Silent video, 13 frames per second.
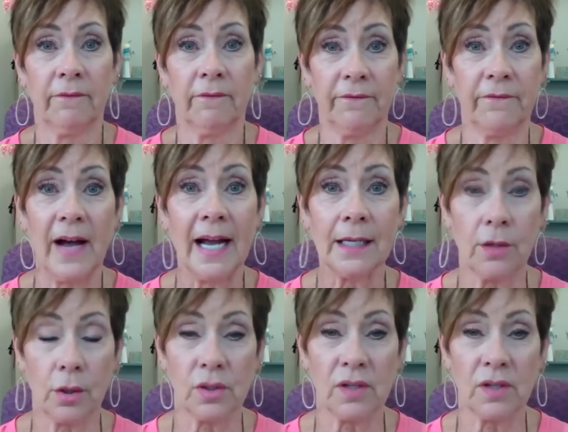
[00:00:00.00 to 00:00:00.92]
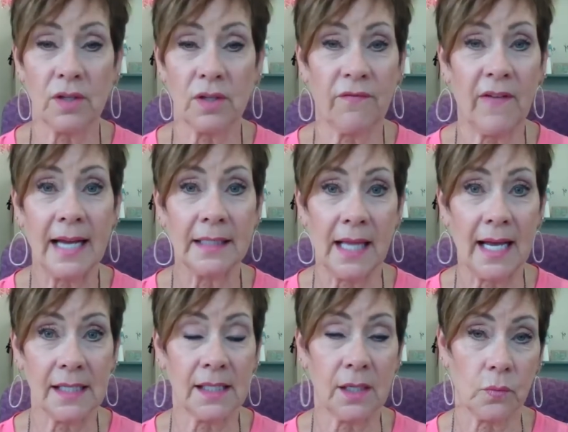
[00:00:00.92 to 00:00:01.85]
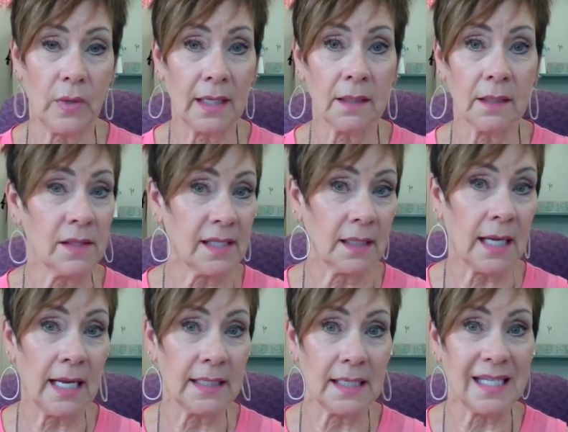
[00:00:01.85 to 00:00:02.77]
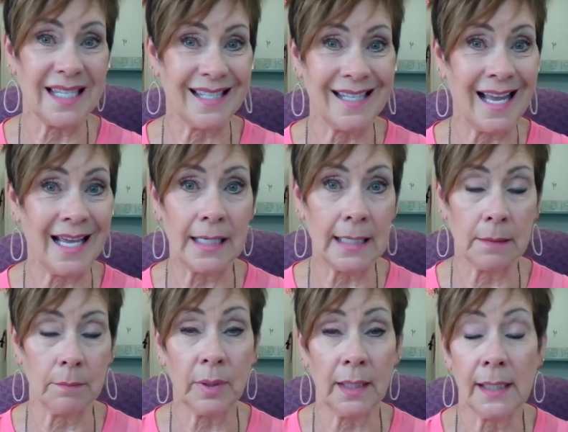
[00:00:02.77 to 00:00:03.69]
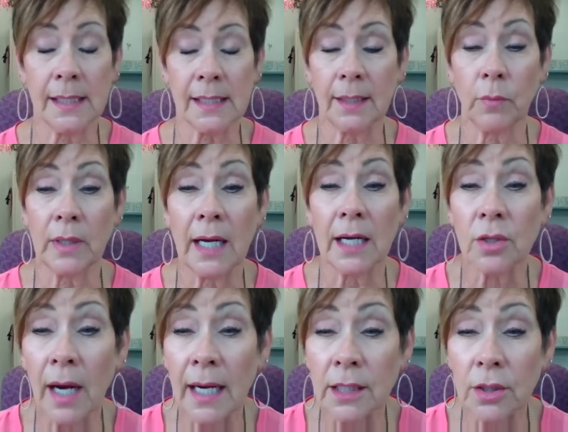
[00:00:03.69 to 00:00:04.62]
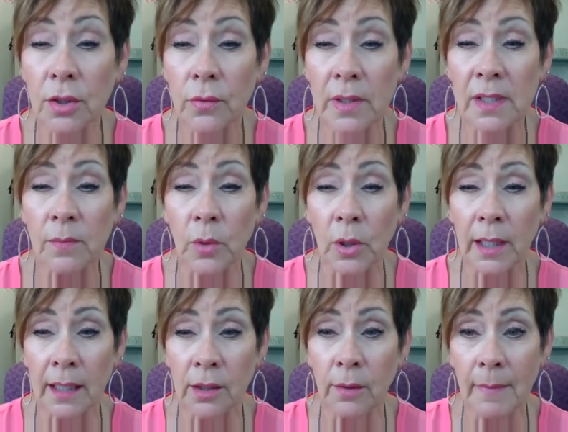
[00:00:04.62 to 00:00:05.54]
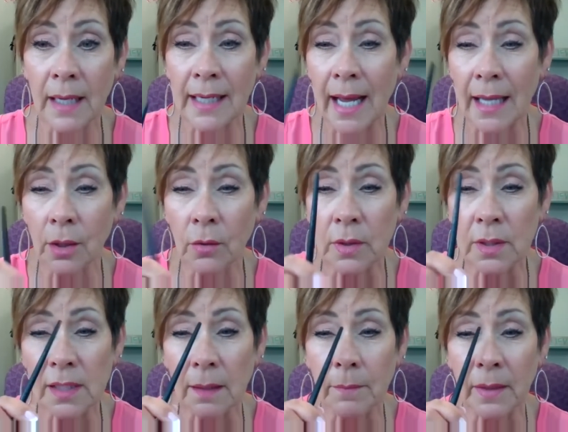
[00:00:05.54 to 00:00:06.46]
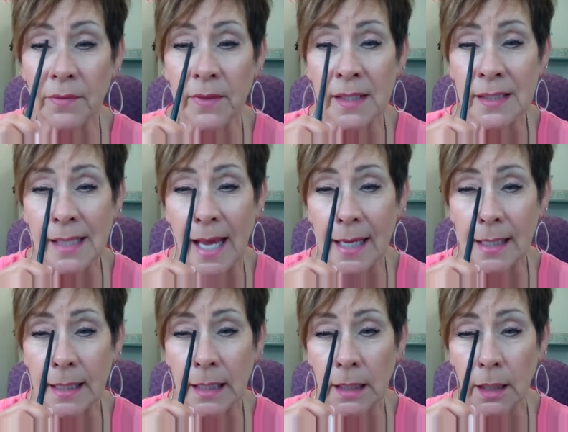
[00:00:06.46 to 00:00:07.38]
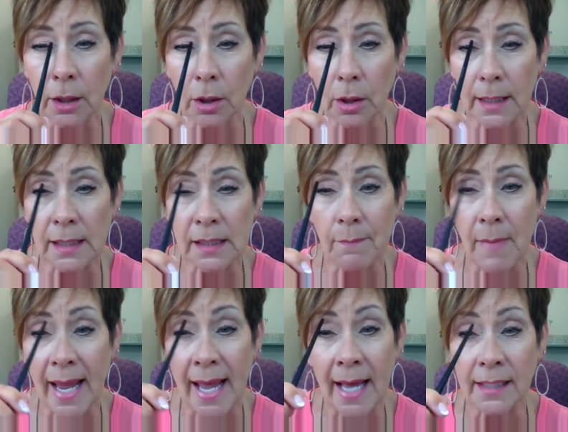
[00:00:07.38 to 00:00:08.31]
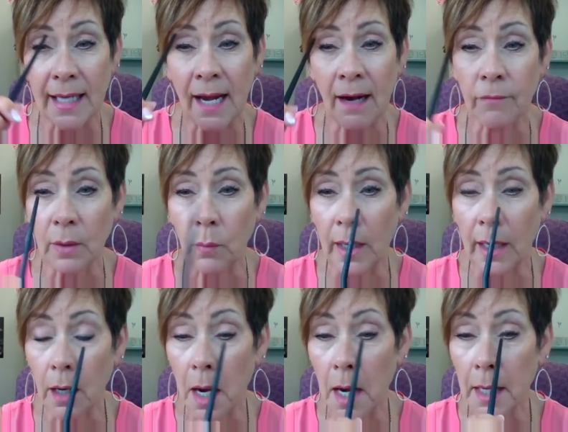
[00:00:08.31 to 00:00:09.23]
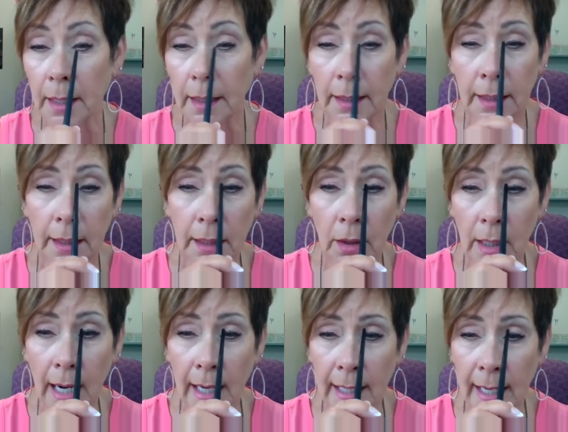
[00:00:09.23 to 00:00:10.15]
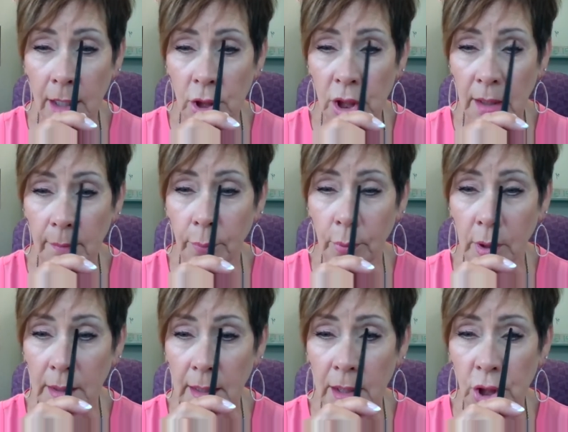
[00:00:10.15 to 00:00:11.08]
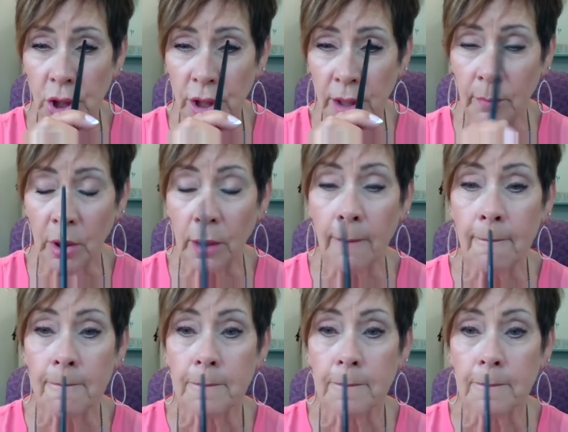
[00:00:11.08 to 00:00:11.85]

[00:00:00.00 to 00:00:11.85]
find those fine lines and wrinkles and kind of set in place. And what I tried to do this morning, and you may not notice it, but this eye here is matte everywhere. Here I actually put a shimmer.